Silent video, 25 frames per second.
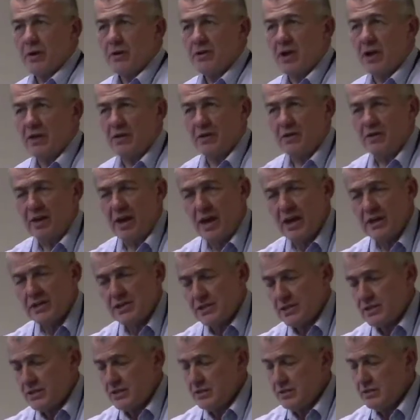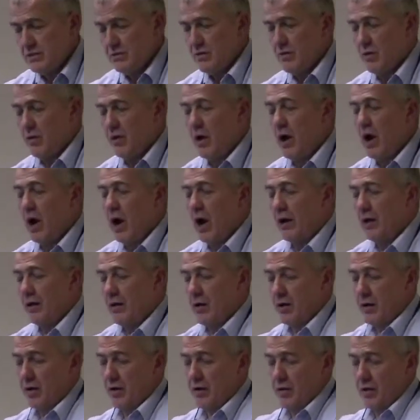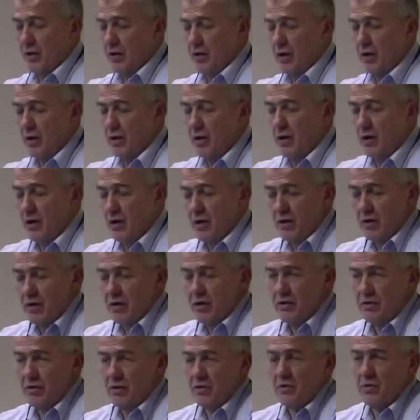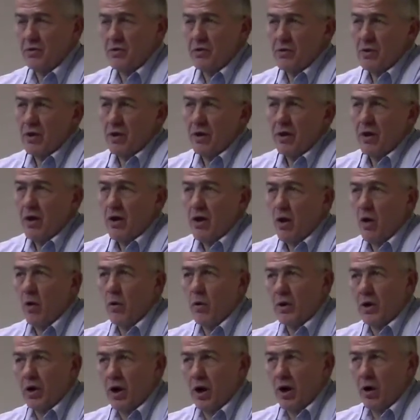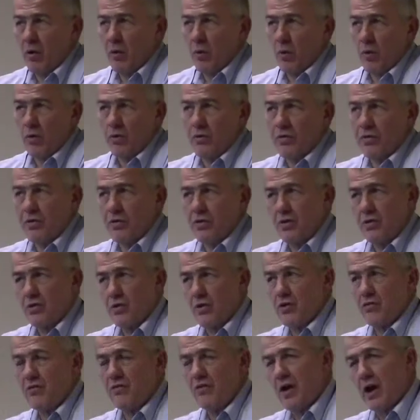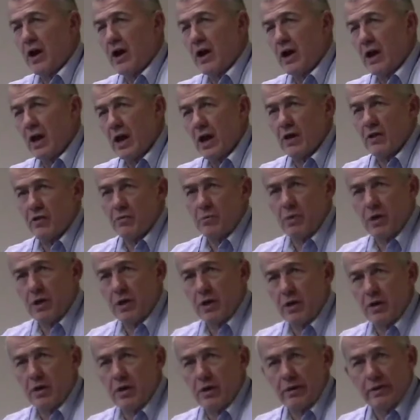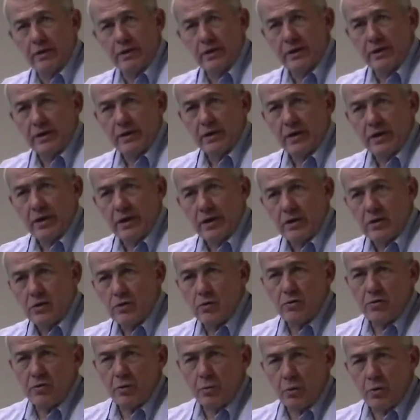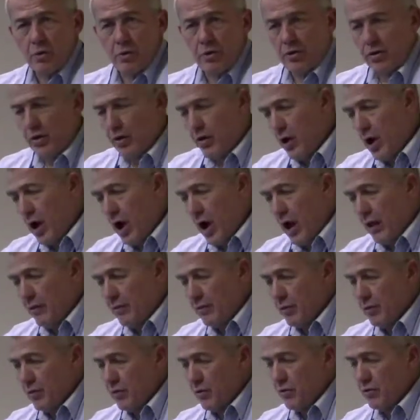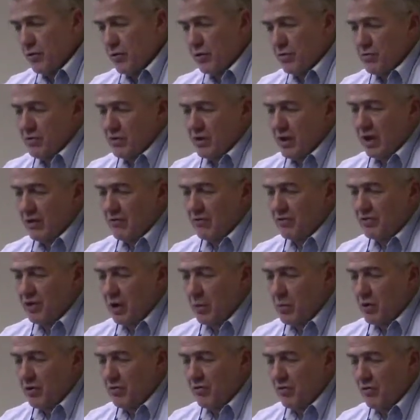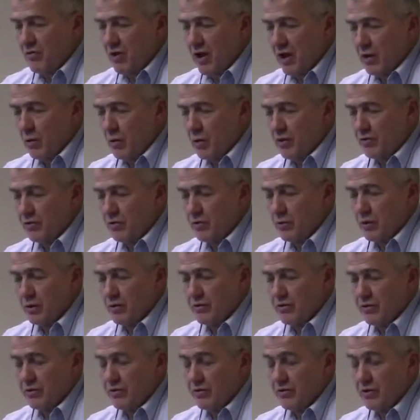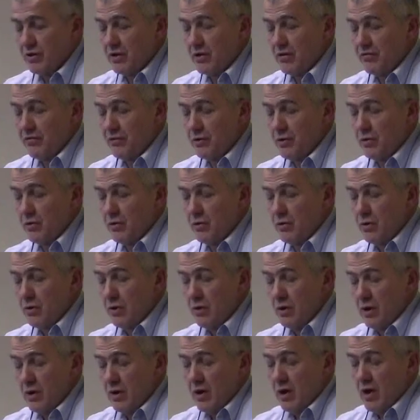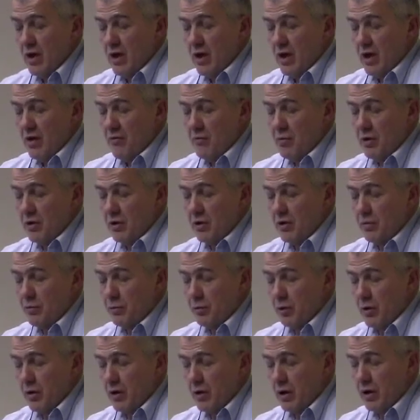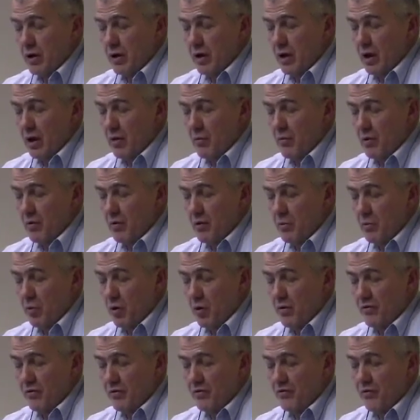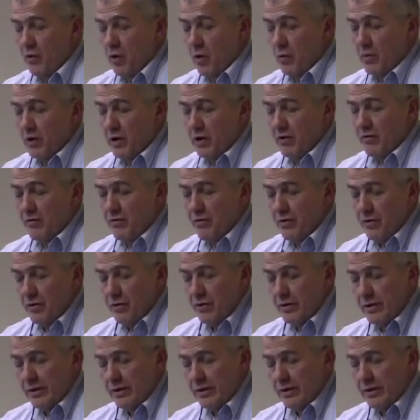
take a test or not? Are they, is this OER worth certifying as being usable or not? Those are kind of summative evaluation questions. Then a few have been exploring um, a more of a formative